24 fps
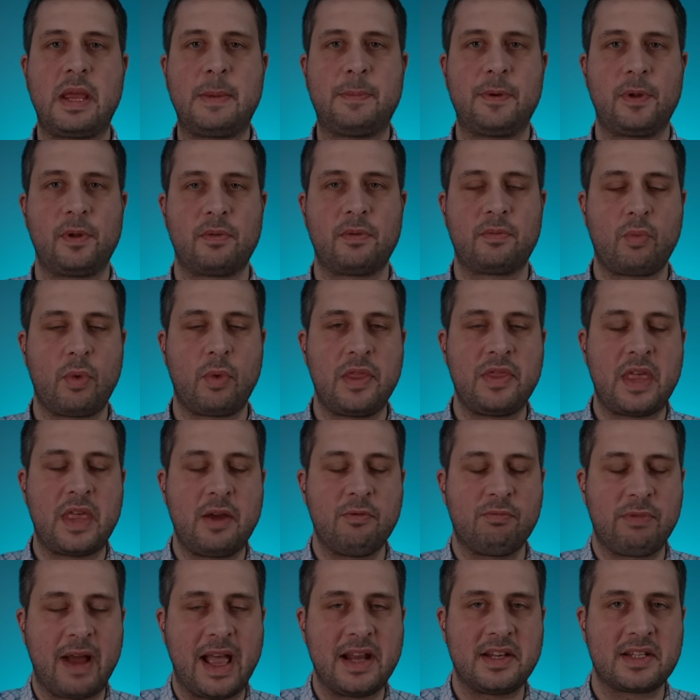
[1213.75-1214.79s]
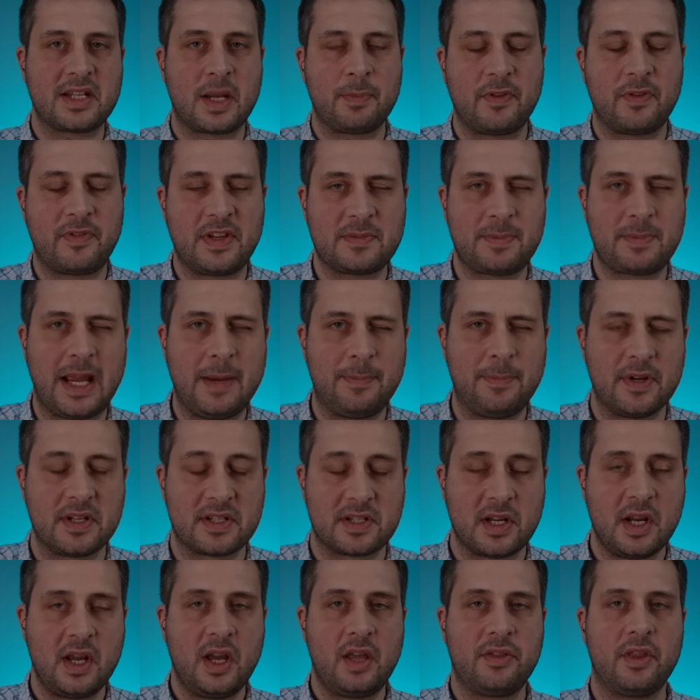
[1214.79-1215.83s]
People, when they read some of his
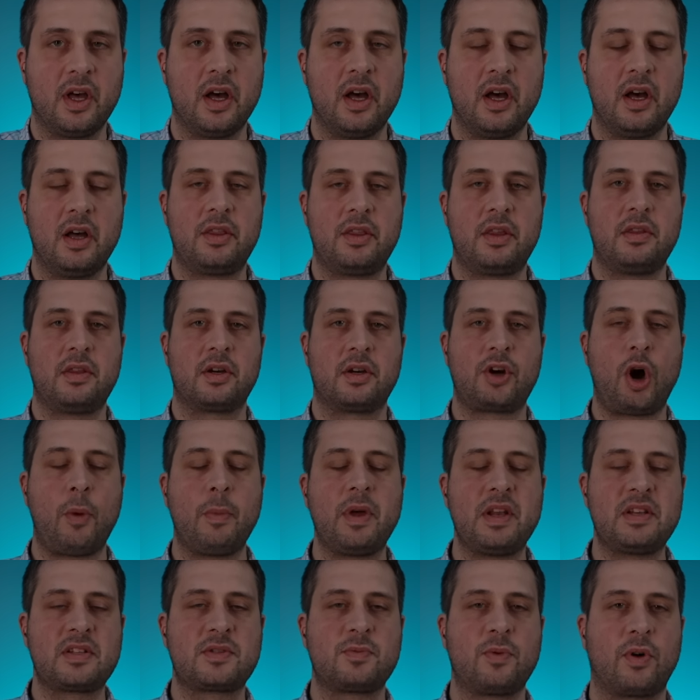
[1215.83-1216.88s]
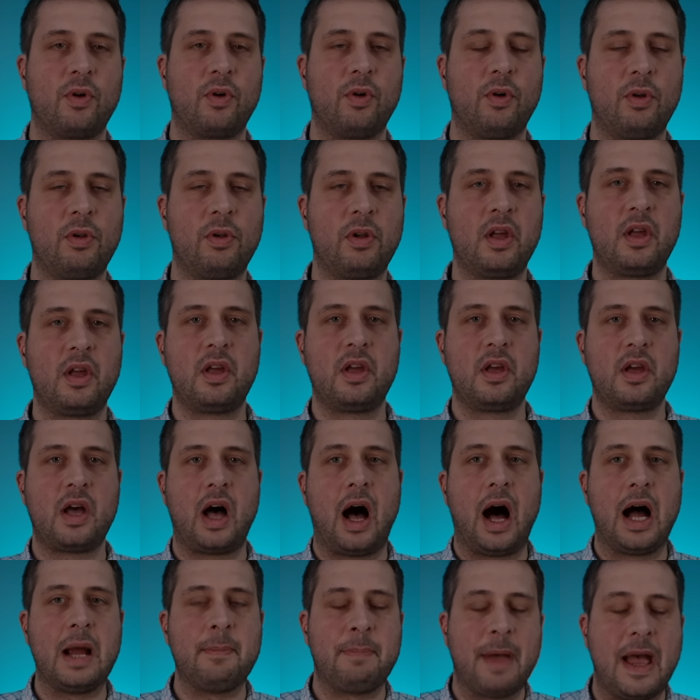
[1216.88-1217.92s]
papers, the comments were all,
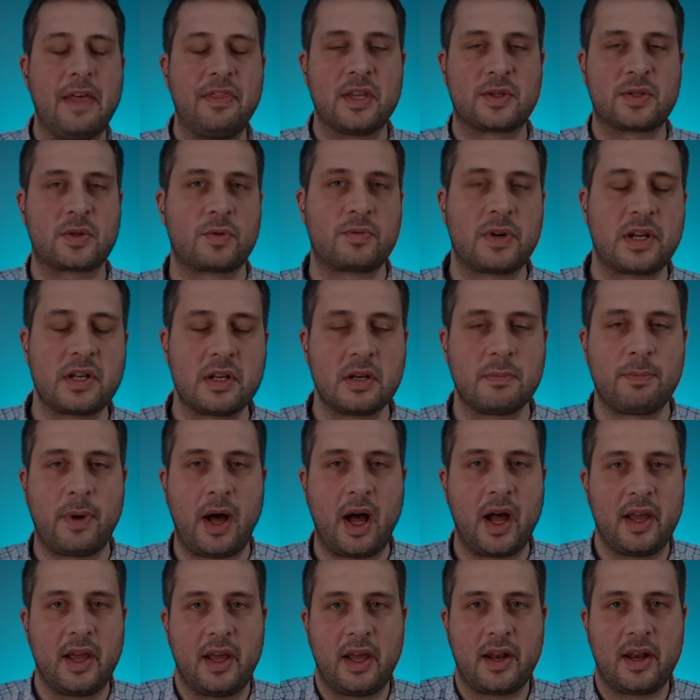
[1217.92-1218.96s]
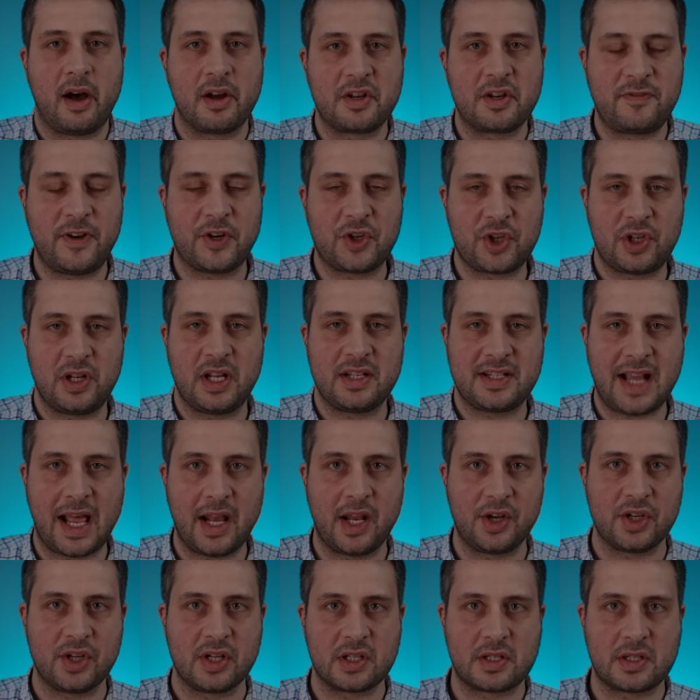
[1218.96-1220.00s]
I bet this was written by an artificial
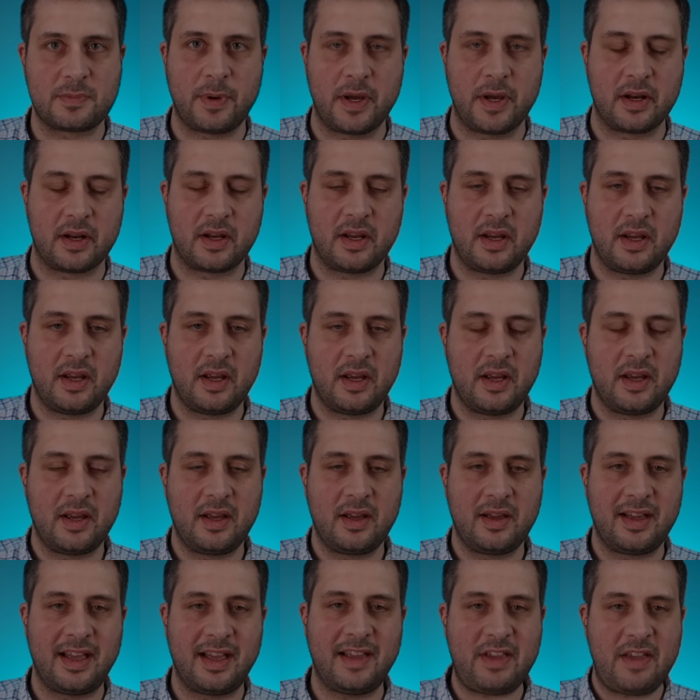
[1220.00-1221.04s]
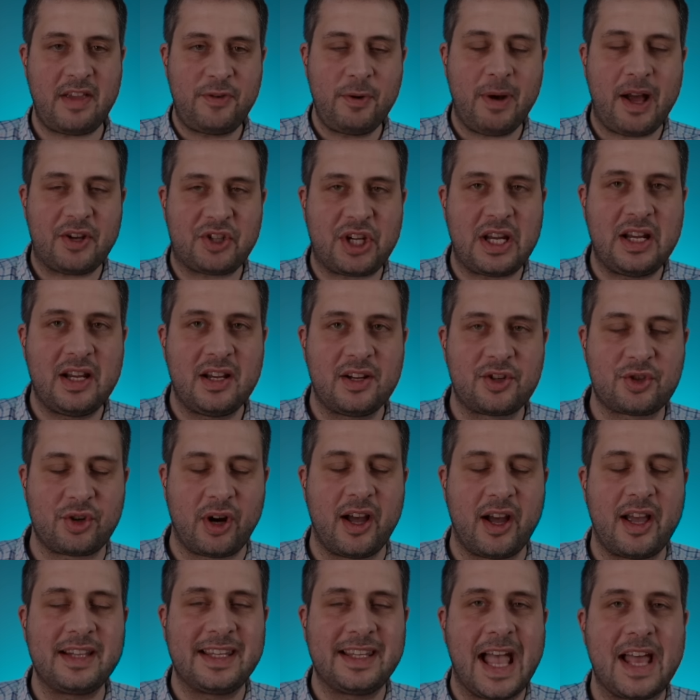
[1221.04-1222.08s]
intelligence. But if you actually
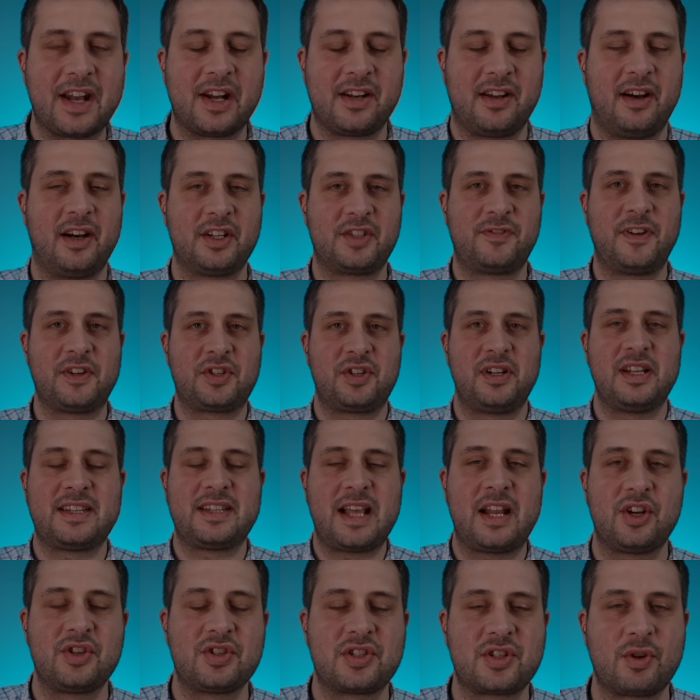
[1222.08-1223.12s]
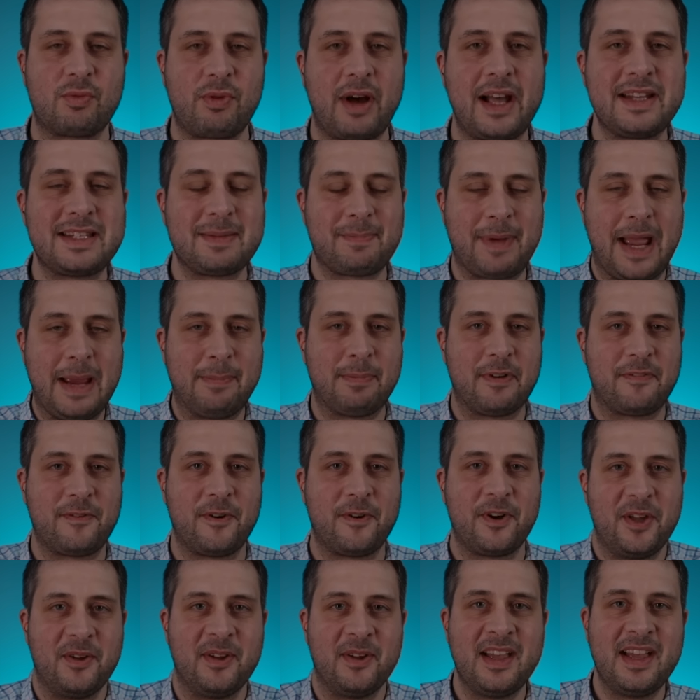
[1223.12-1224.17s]
try and get an artificial intelligence to write a paper
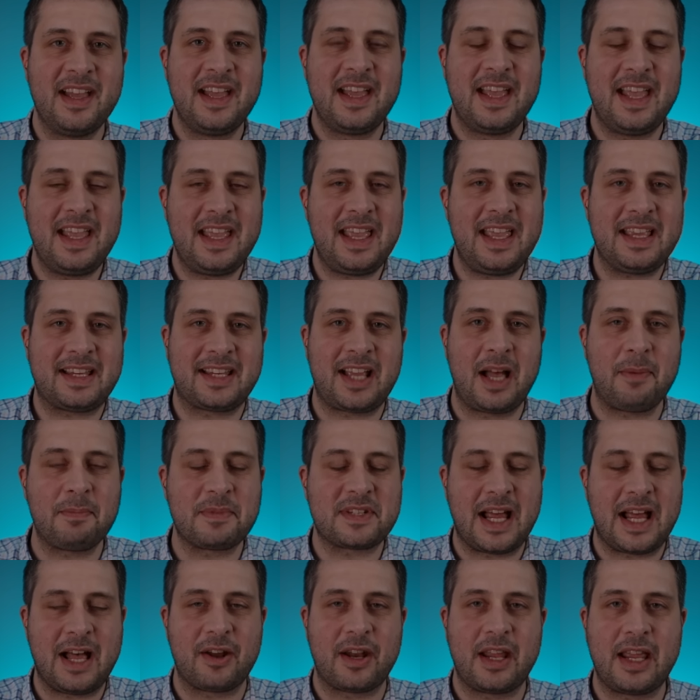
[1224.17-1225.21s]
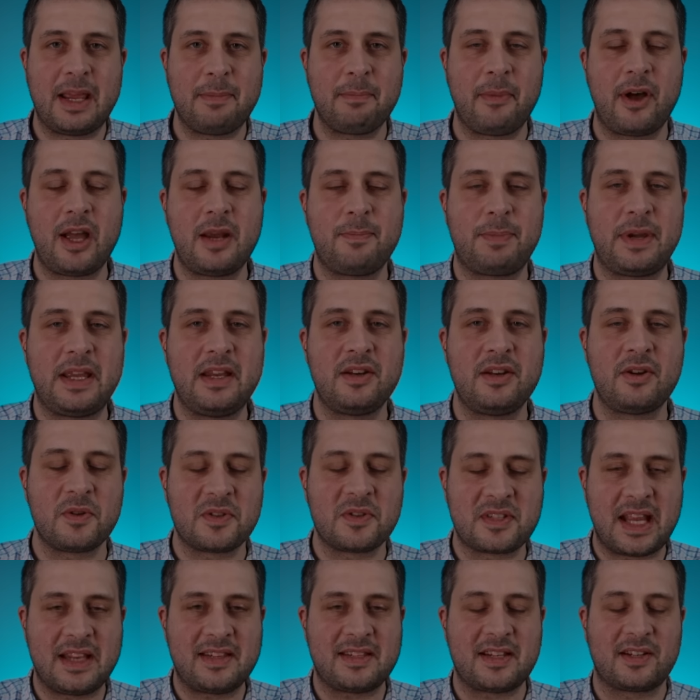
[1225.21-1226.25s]
for you, it comes out, it might be
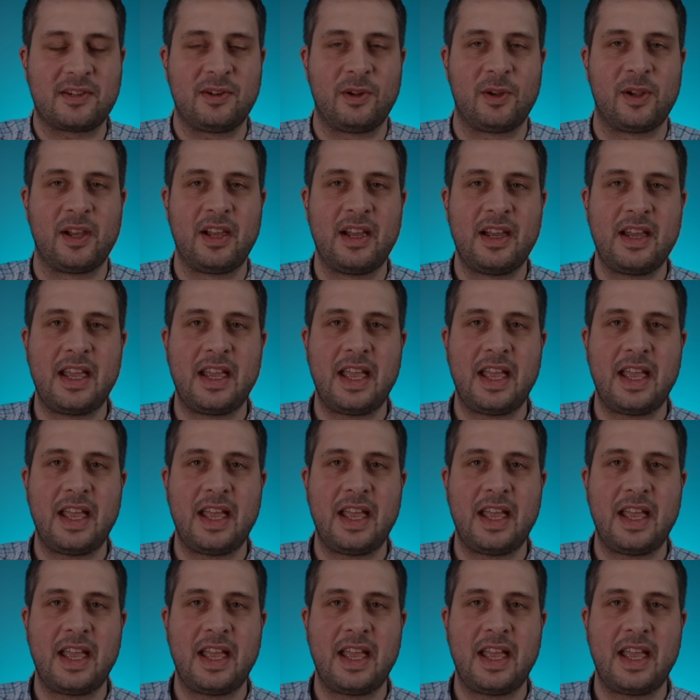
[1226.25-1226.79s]
nonsensical